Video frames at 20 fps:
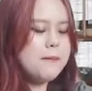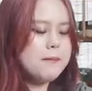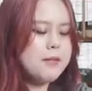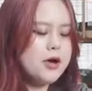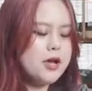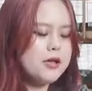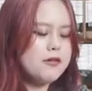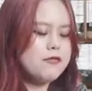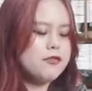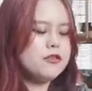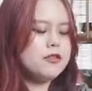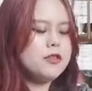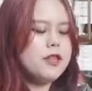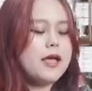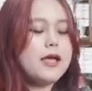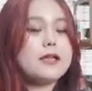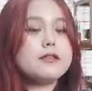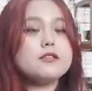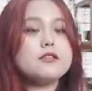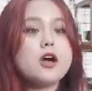But if you
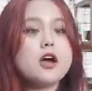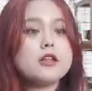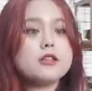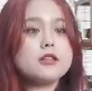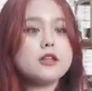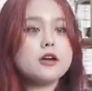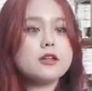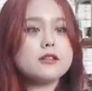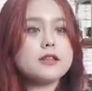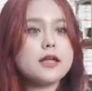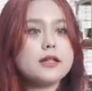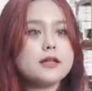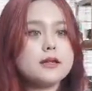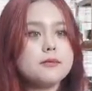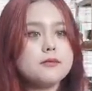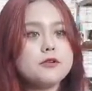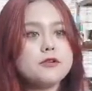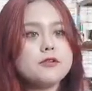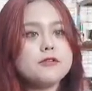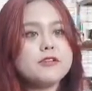like not not that,
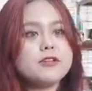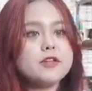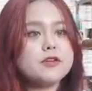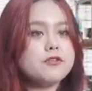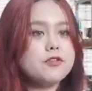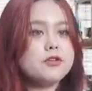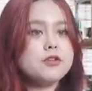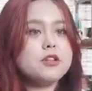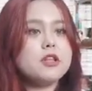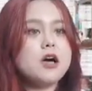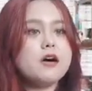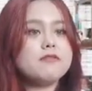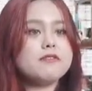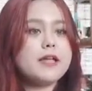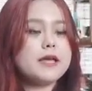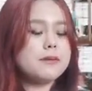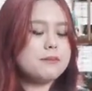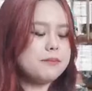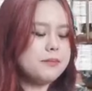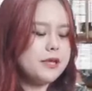if you, if you love
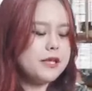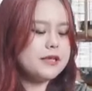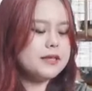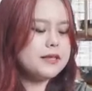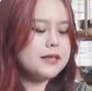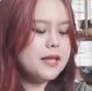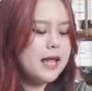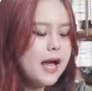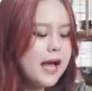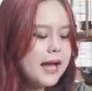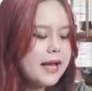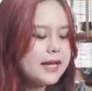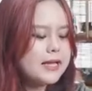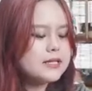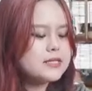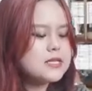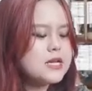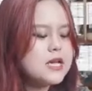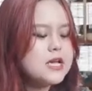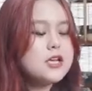like bit
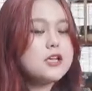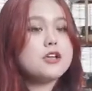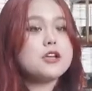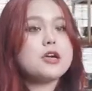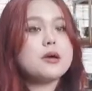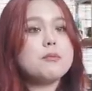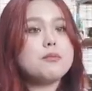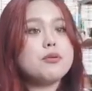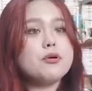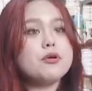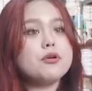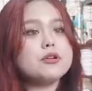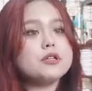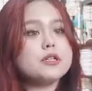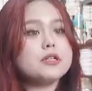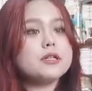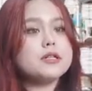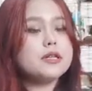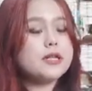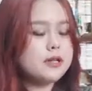light, you can put
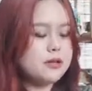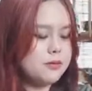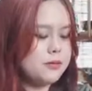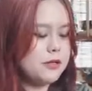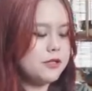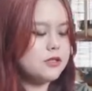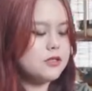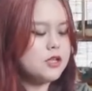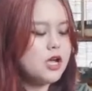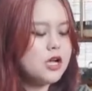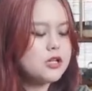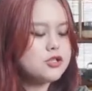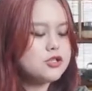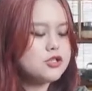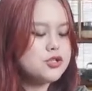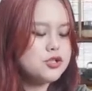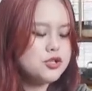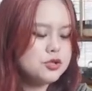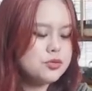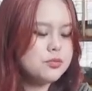a little bit, not
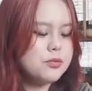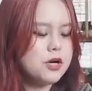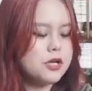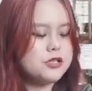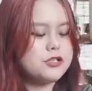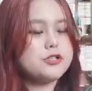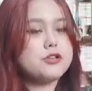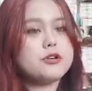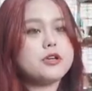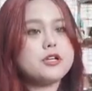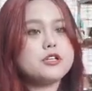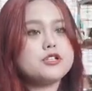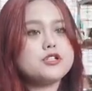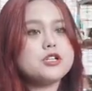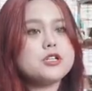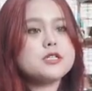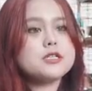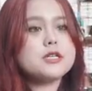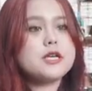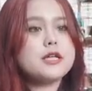too much, okay?
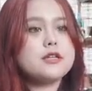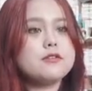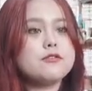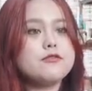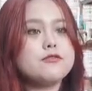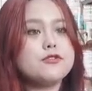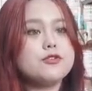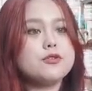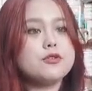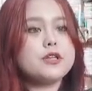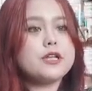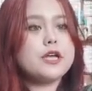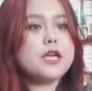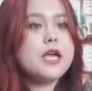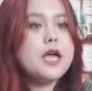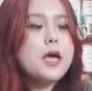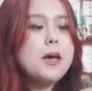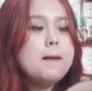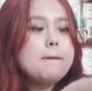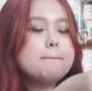Just get a
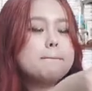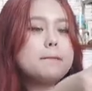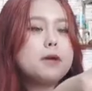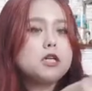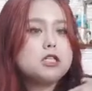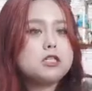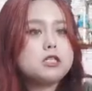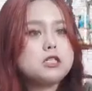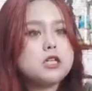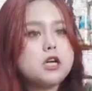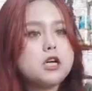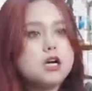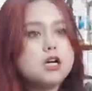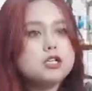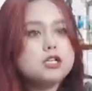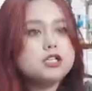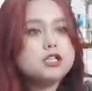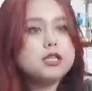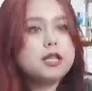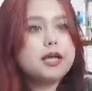fully
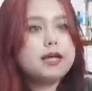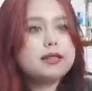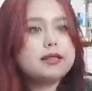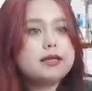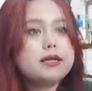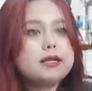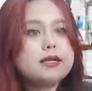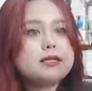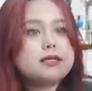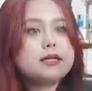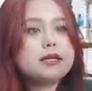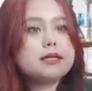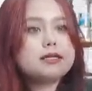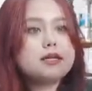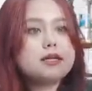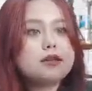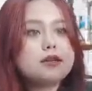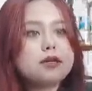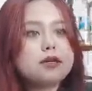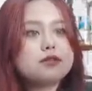massage like this,
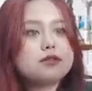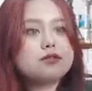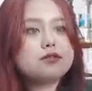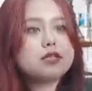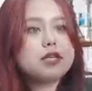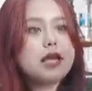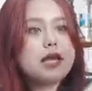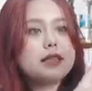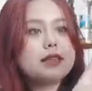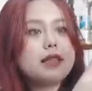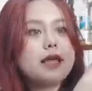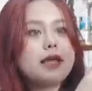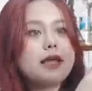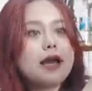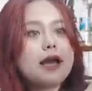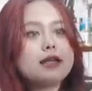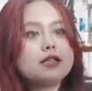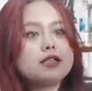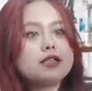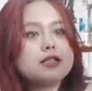as I as you said,
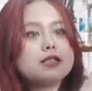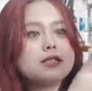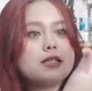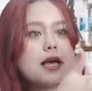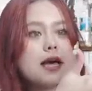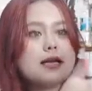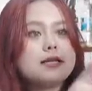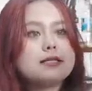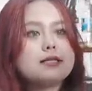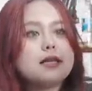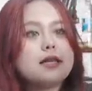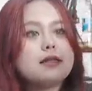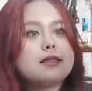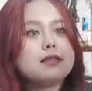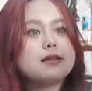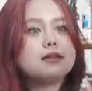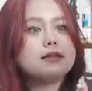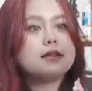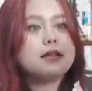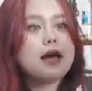like I just slice
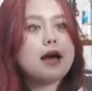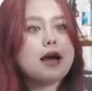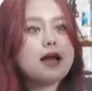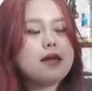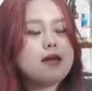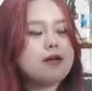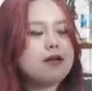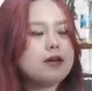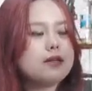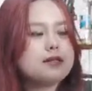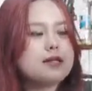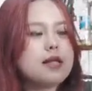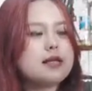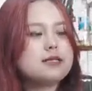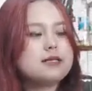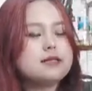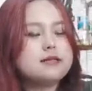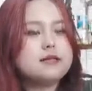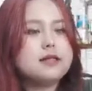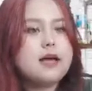in the line, okay?
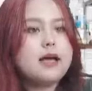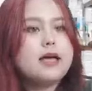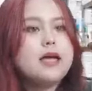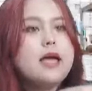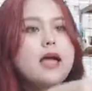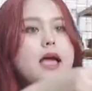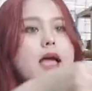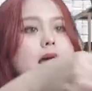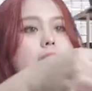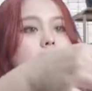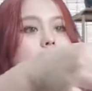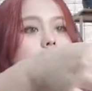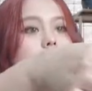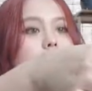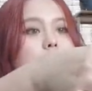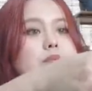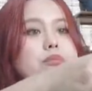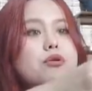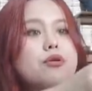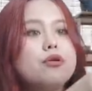Slice in line, and
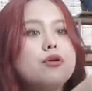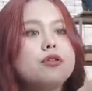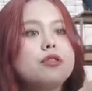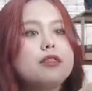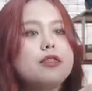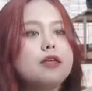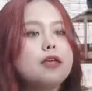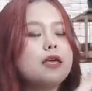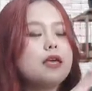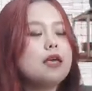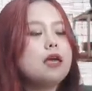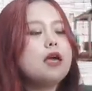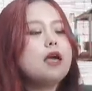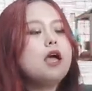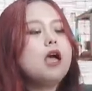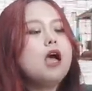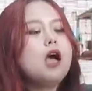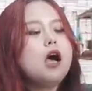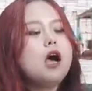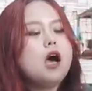I put the
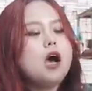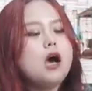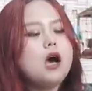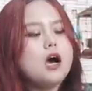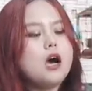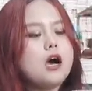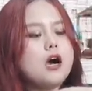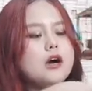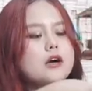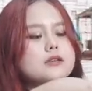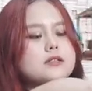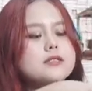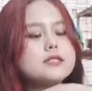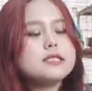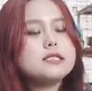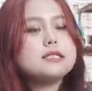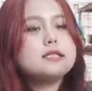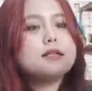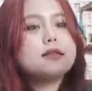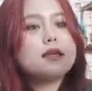uh
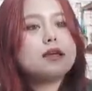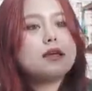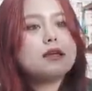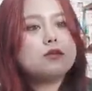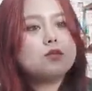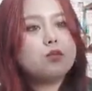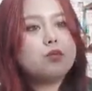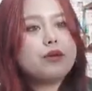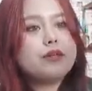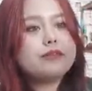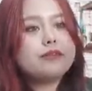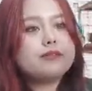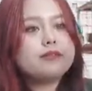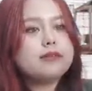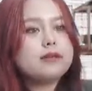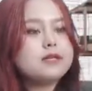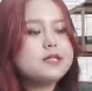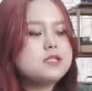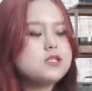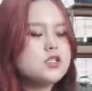seasoning
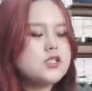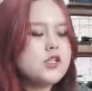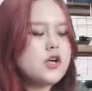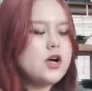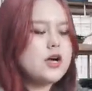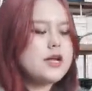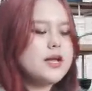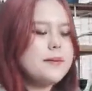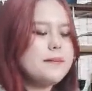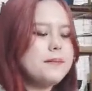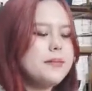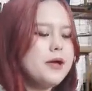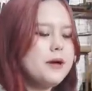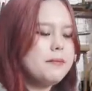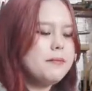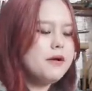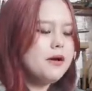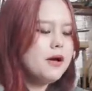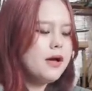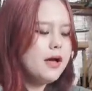with the salt and
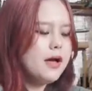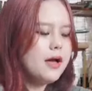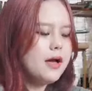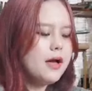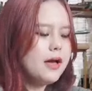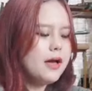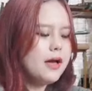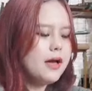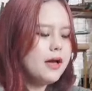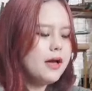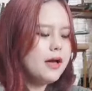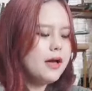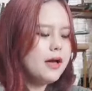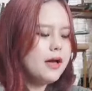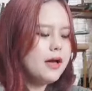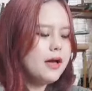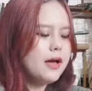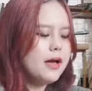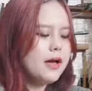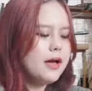pepper, and we
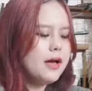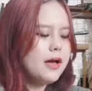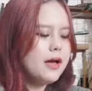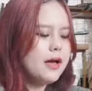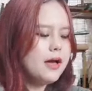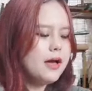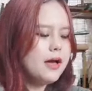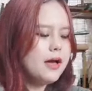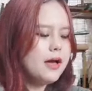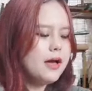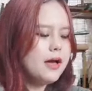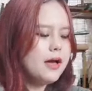just put it.